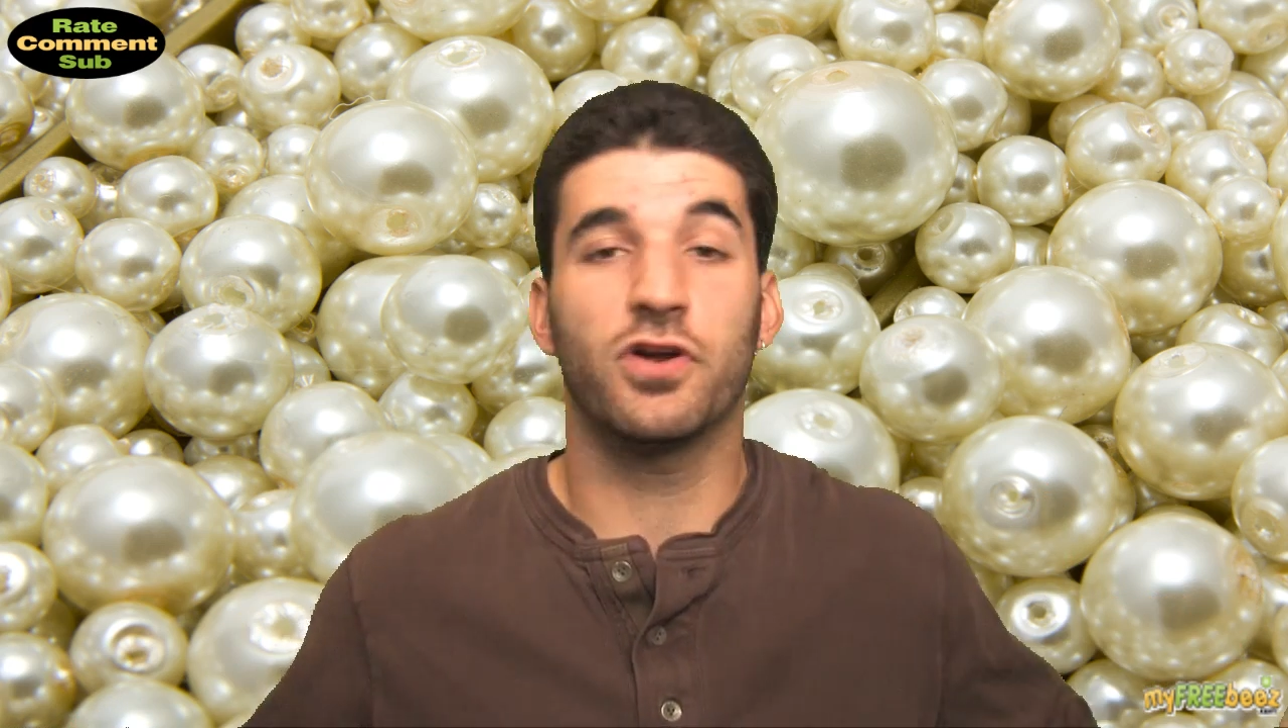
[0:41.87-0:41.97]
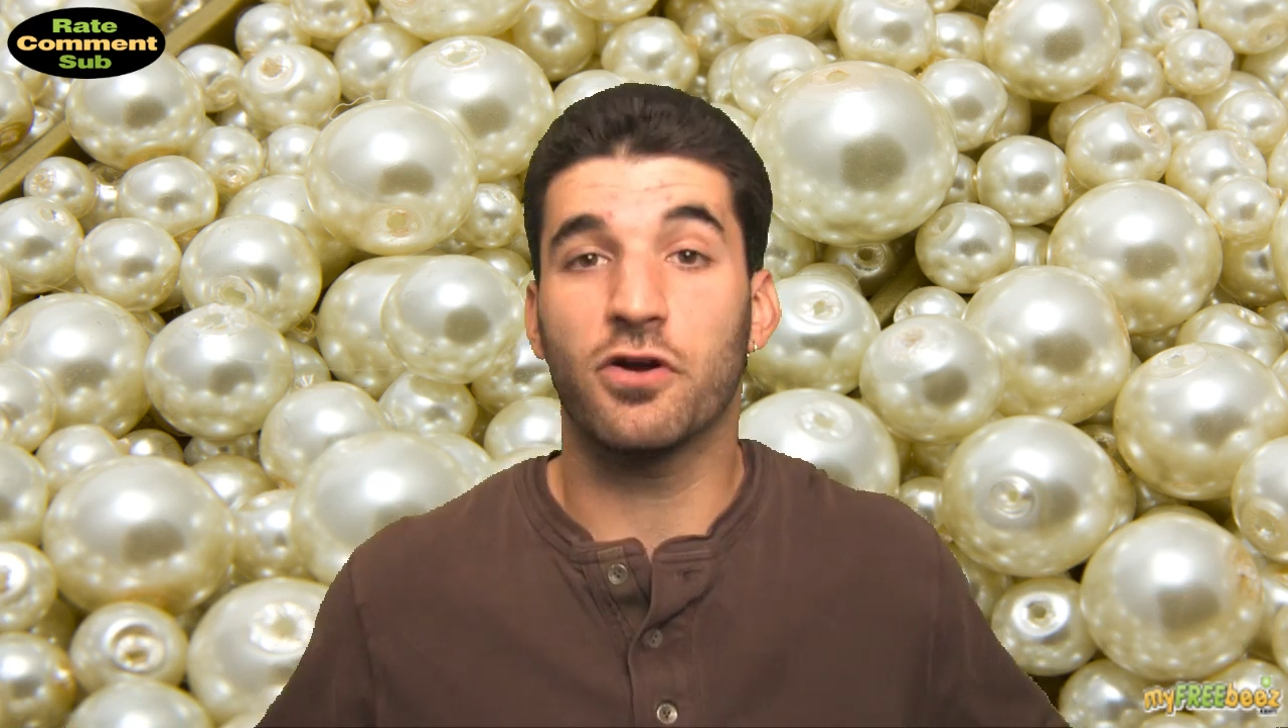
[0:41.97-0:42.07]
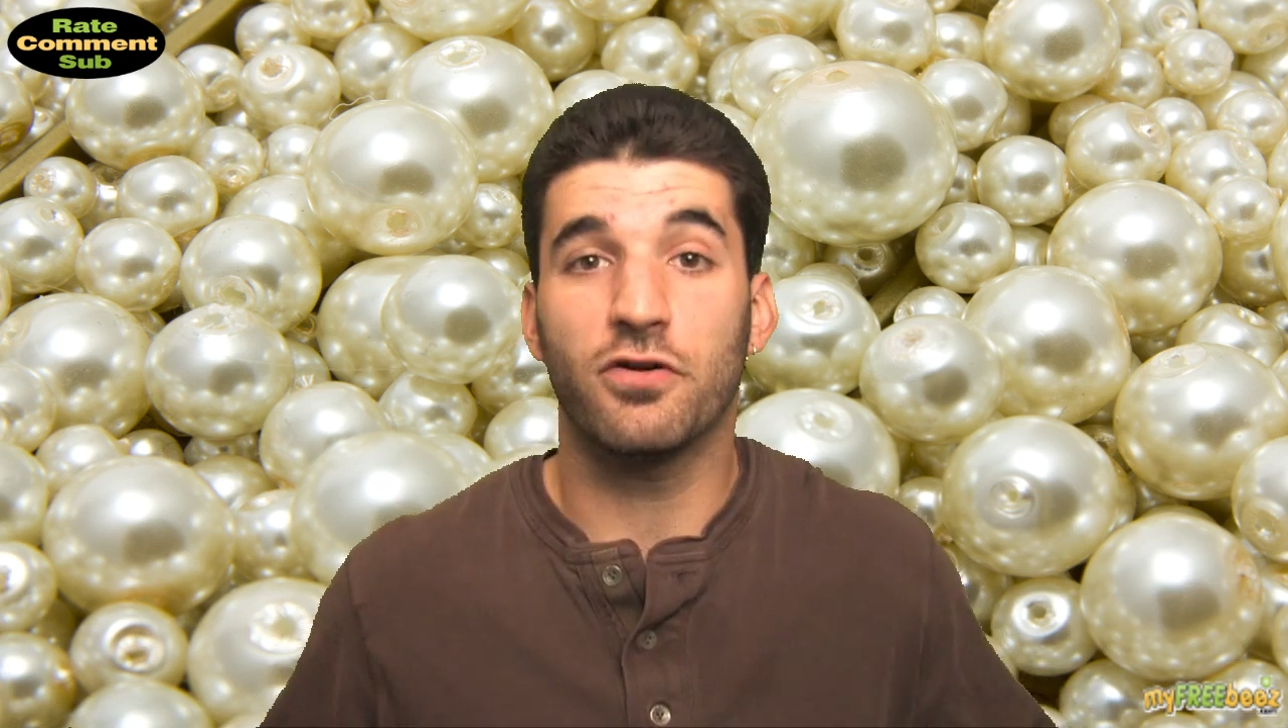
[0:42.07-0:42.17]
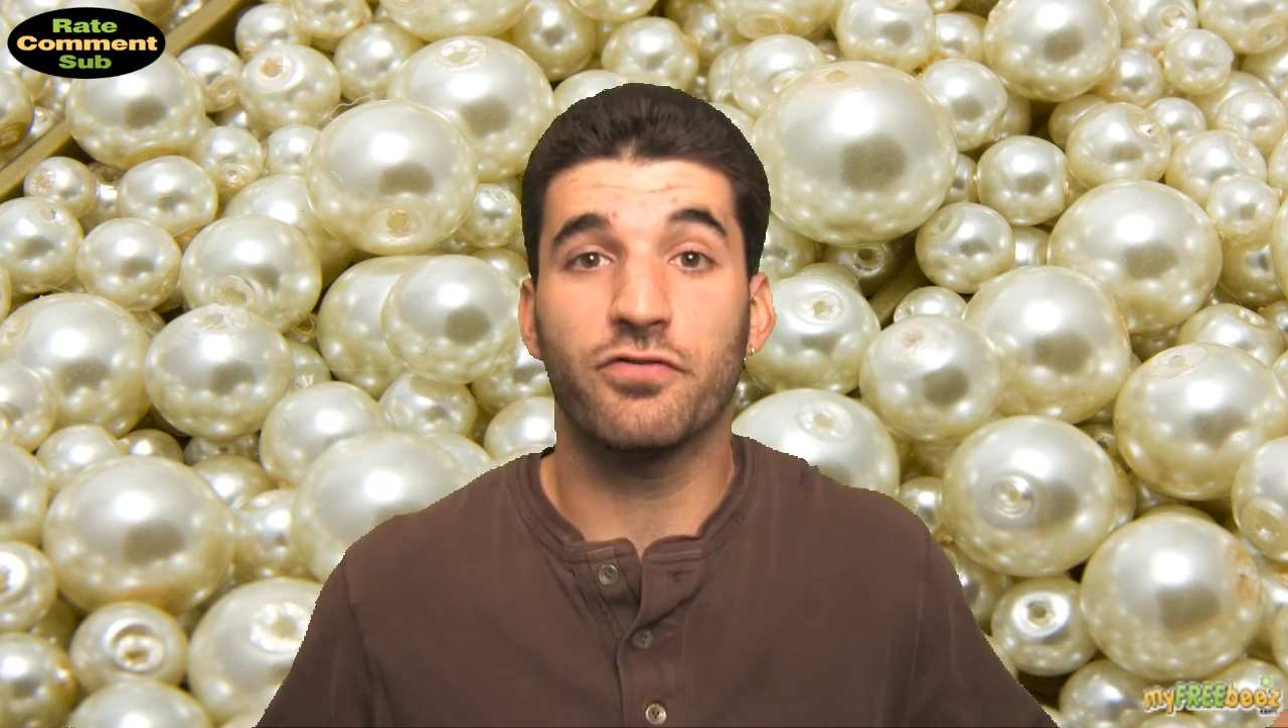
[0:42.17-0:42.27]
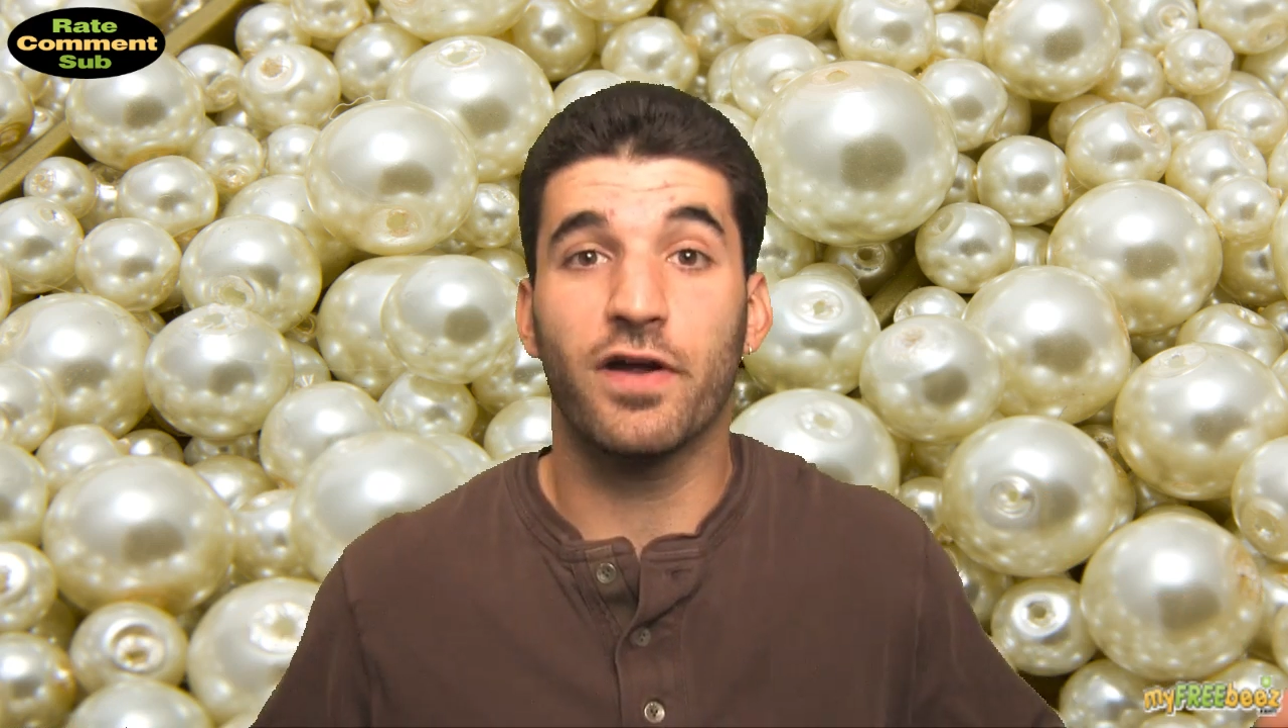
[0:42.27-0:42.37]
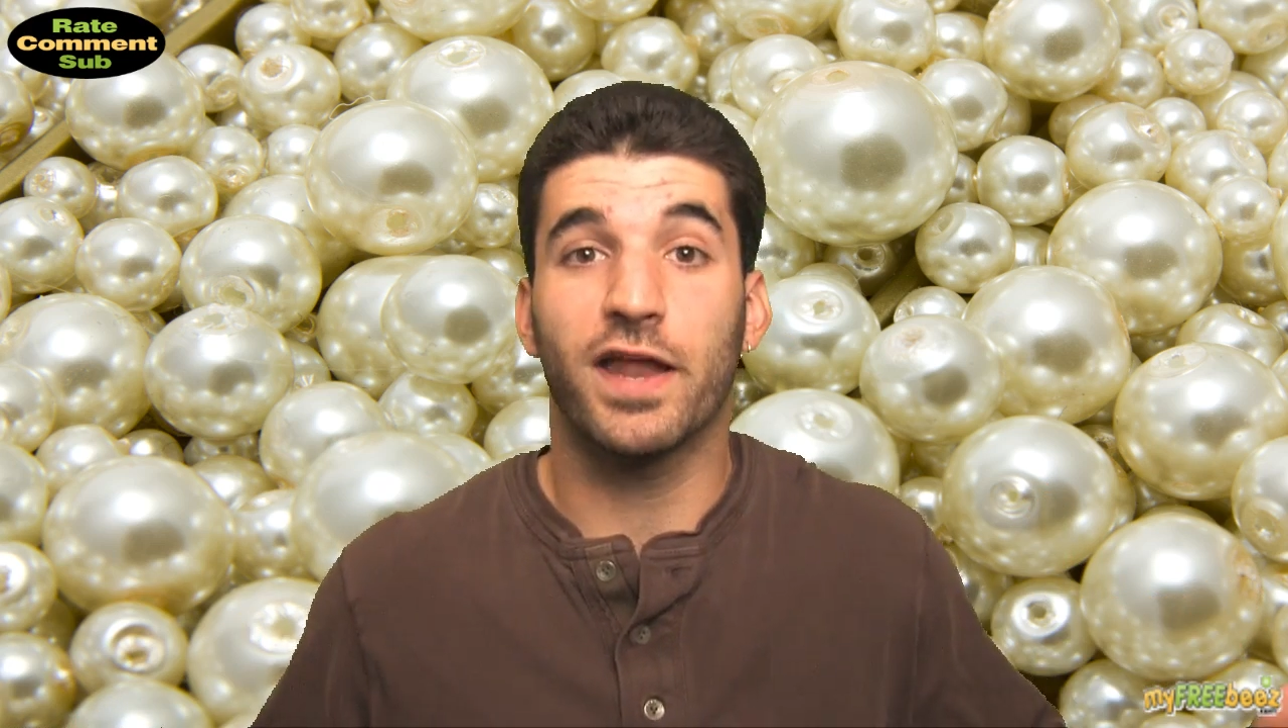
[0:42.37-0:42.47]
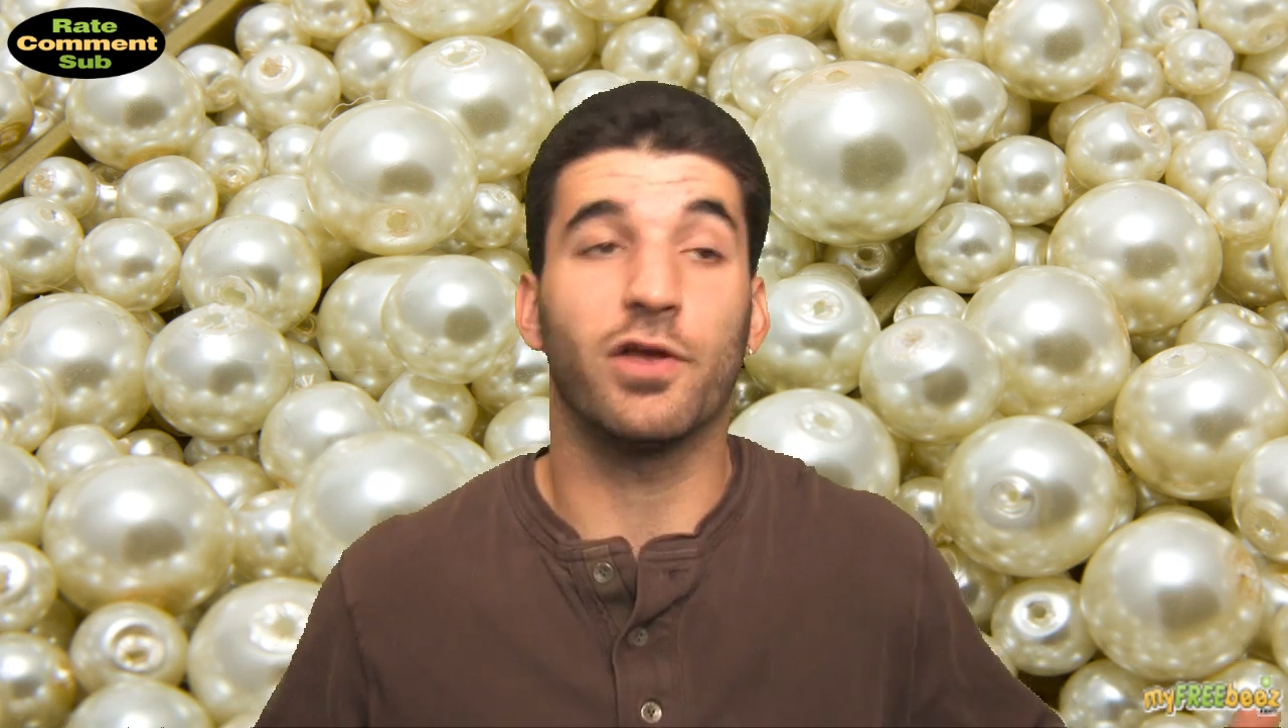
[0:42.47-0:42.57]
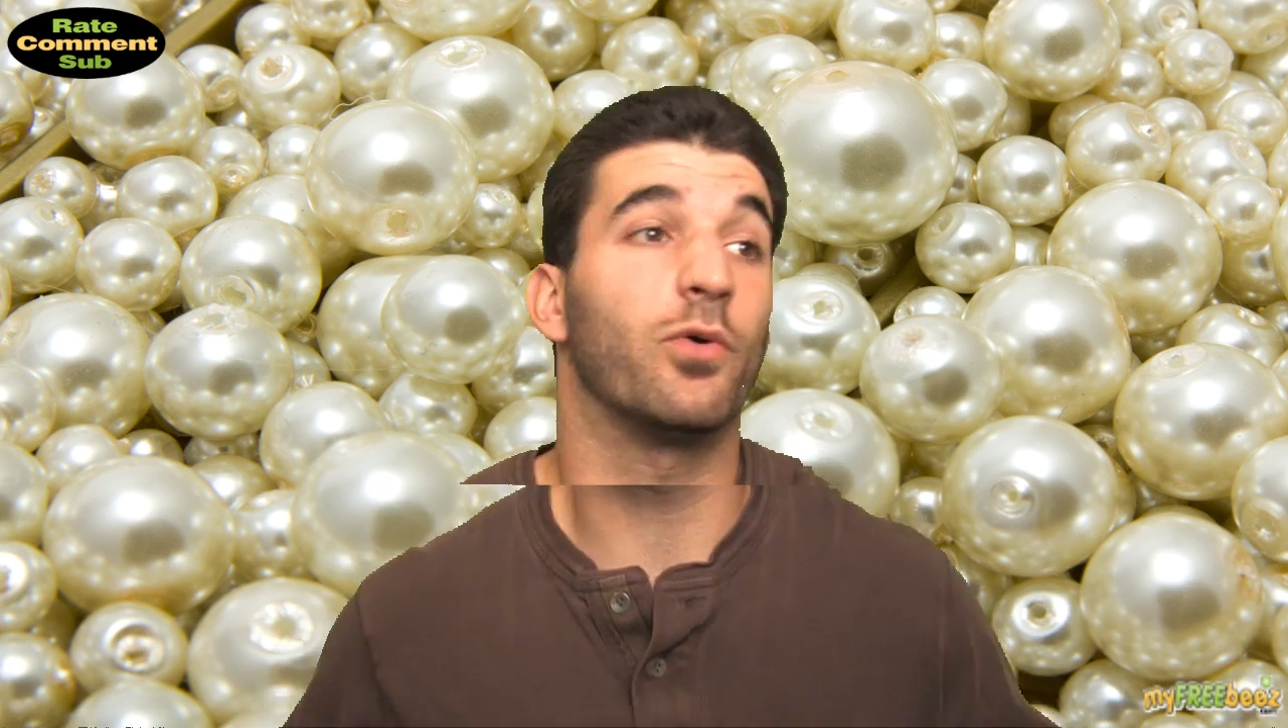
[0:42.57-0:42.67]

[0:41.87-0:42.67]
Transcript: girlfriend.